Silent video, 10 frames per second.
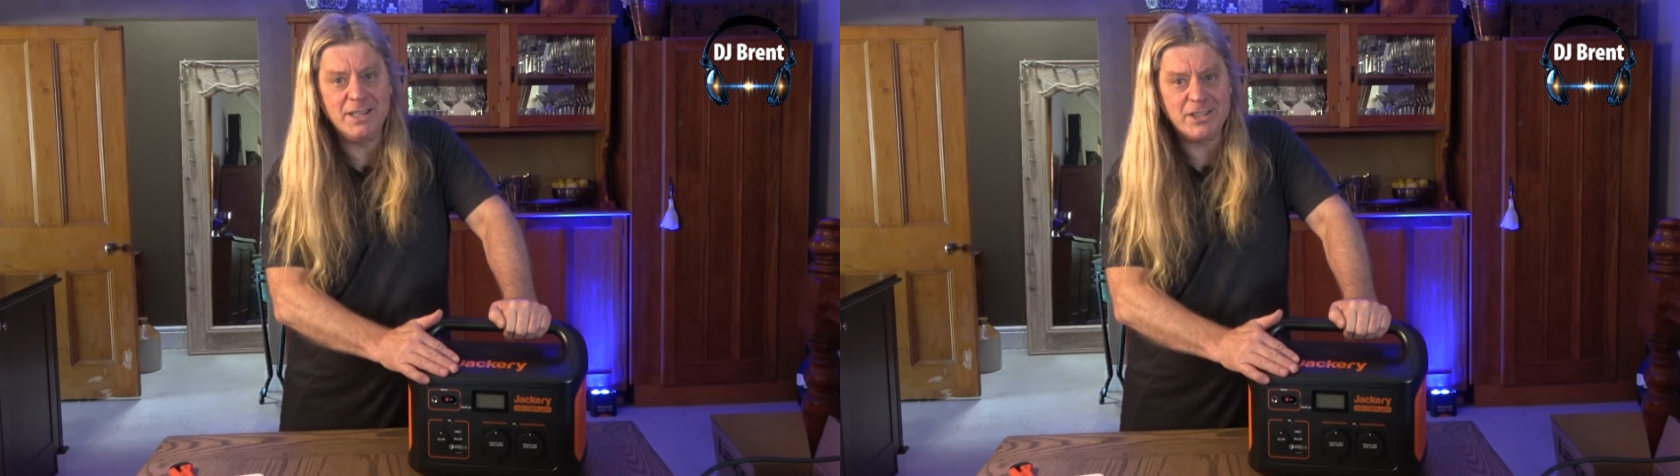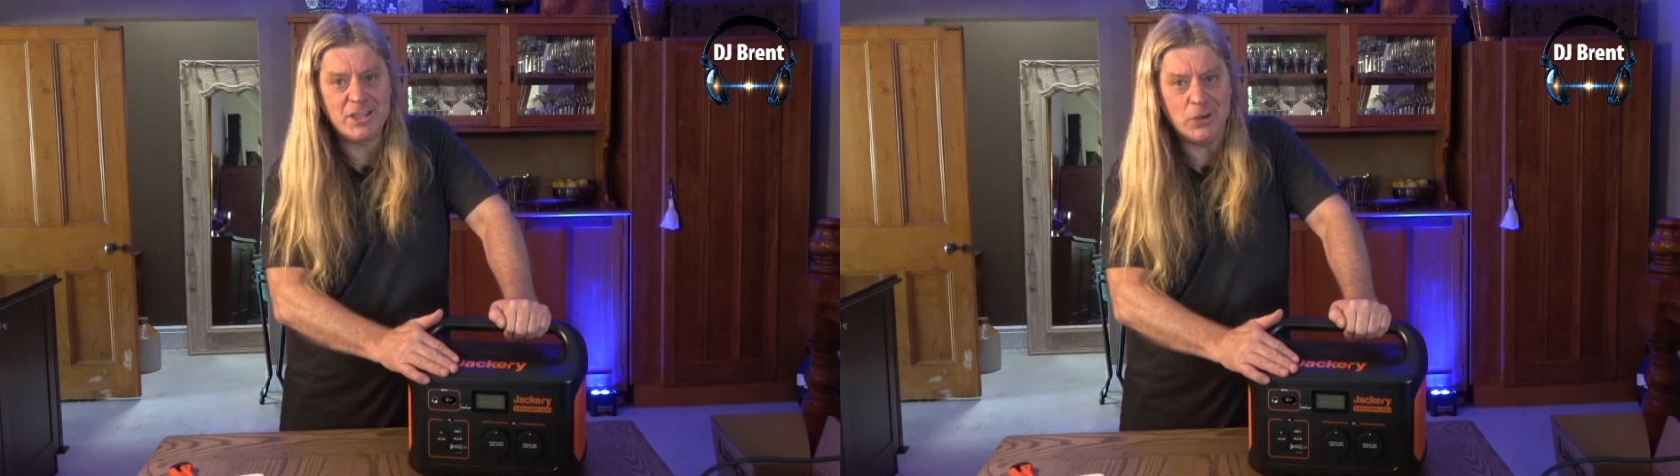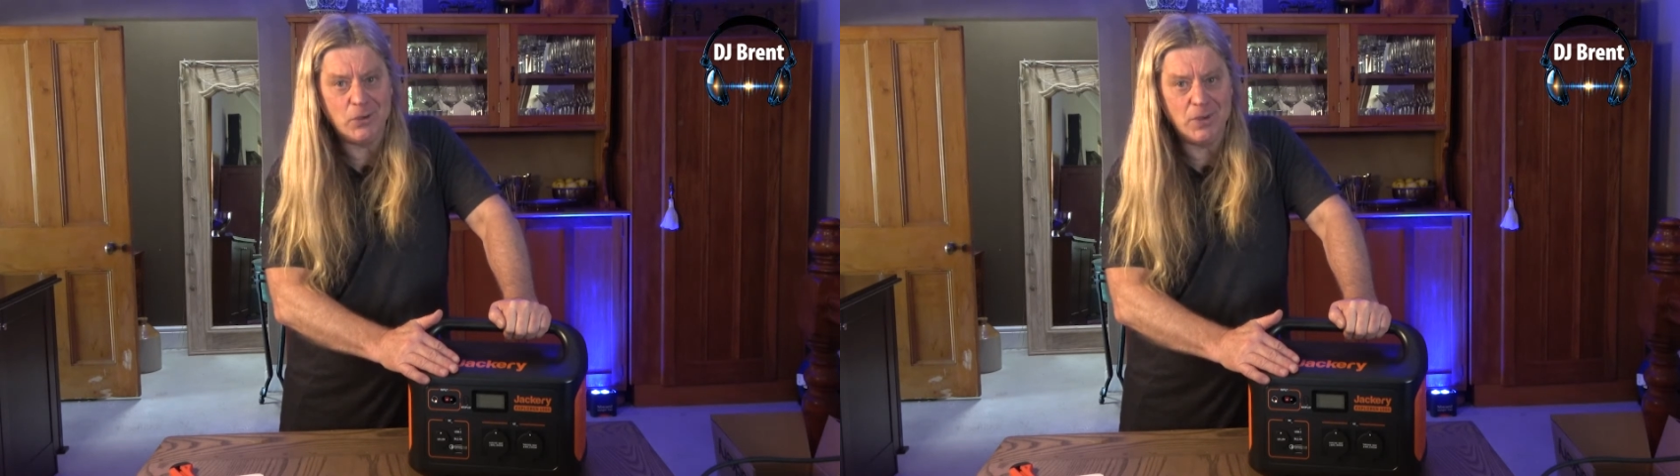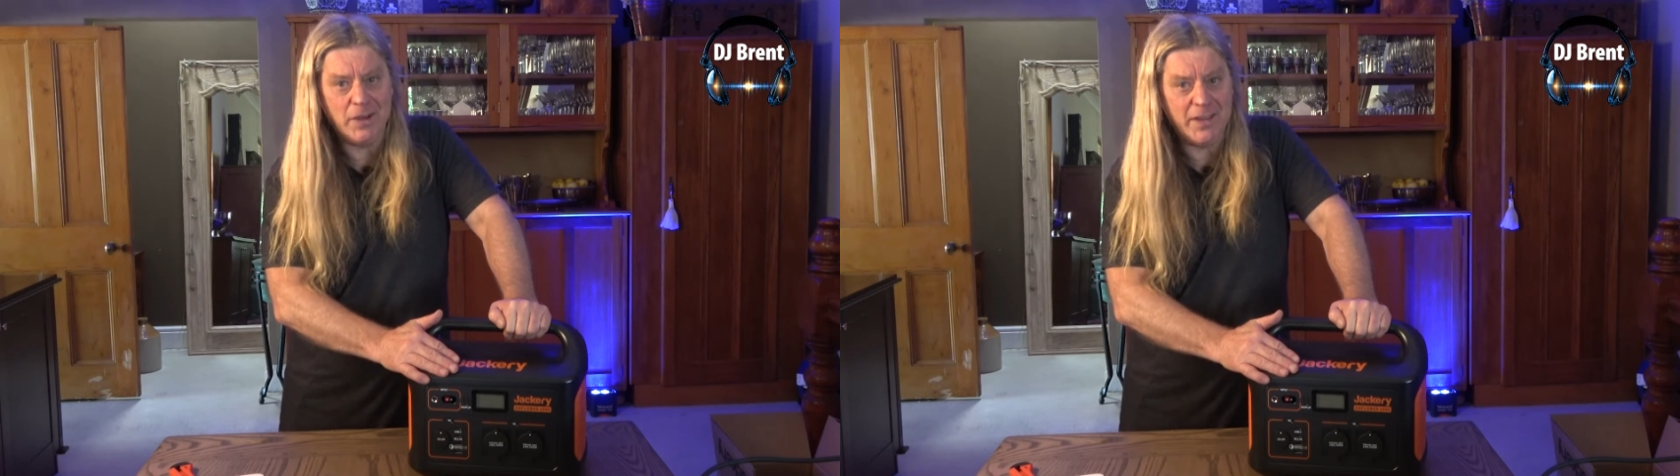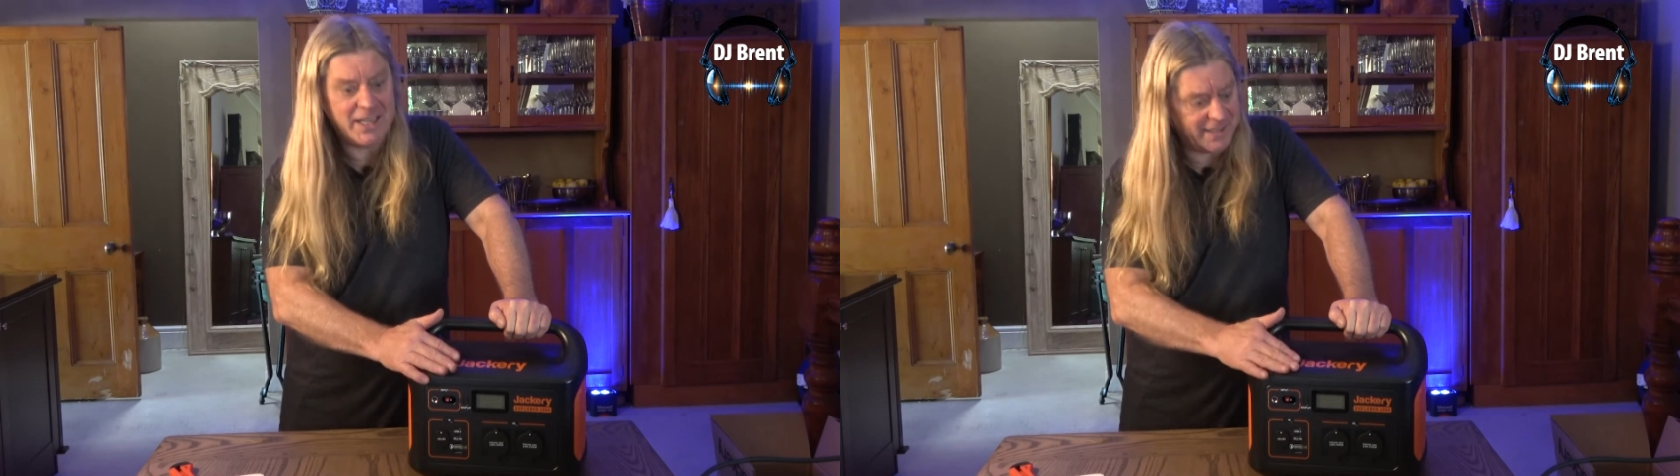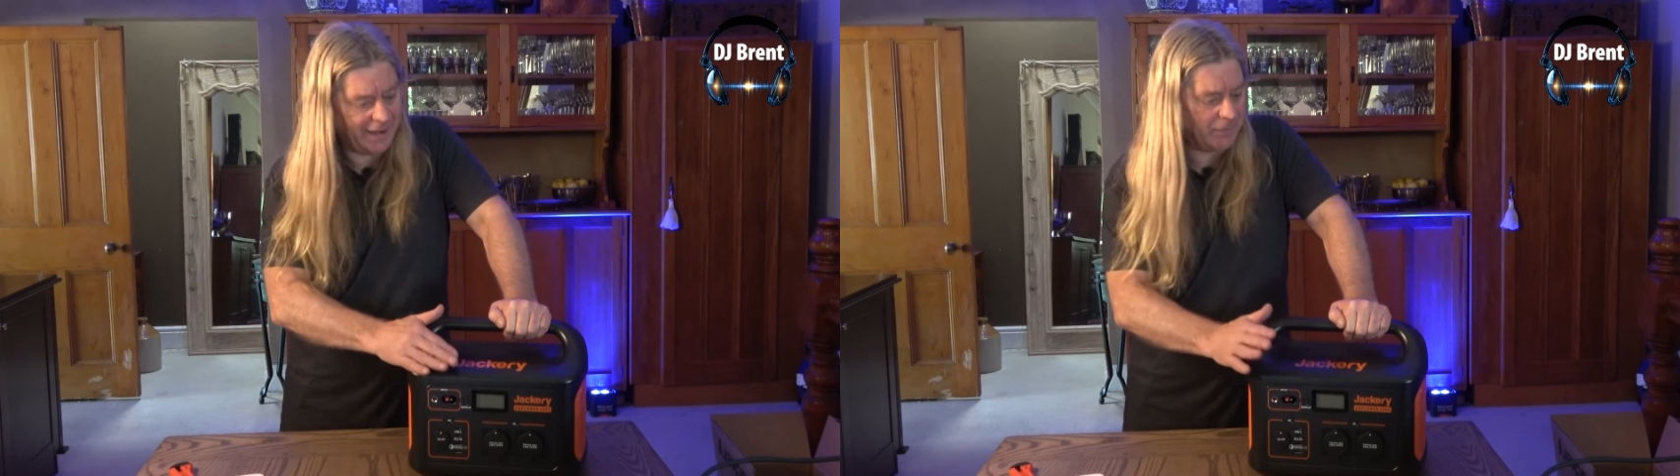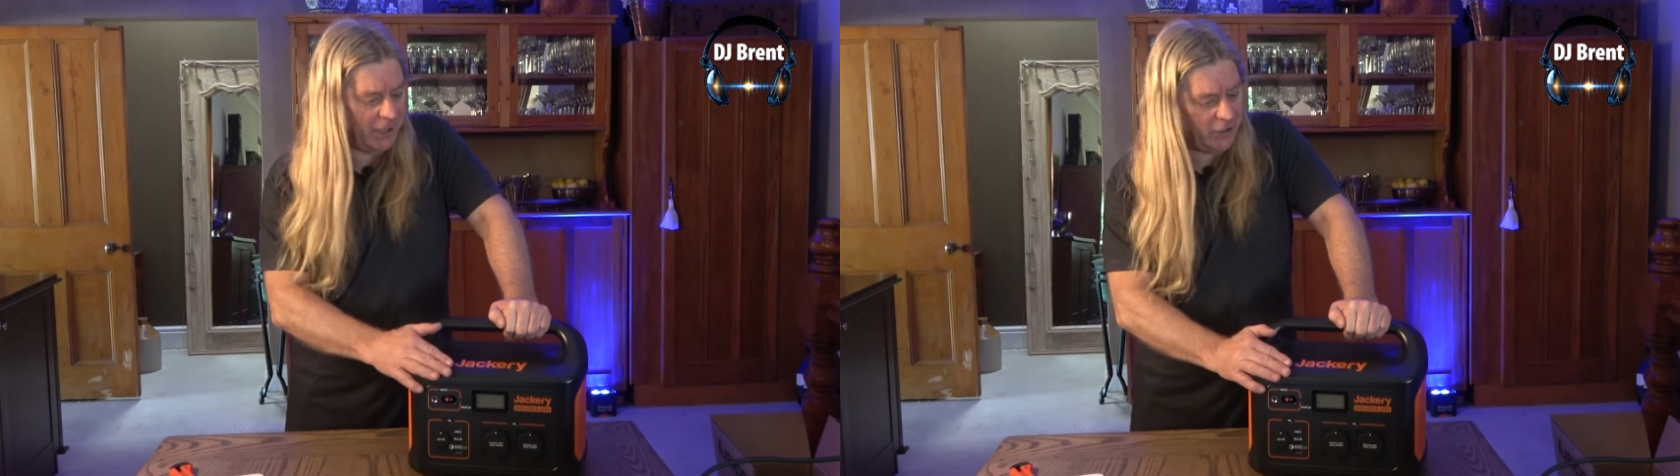So the next thing I'm going to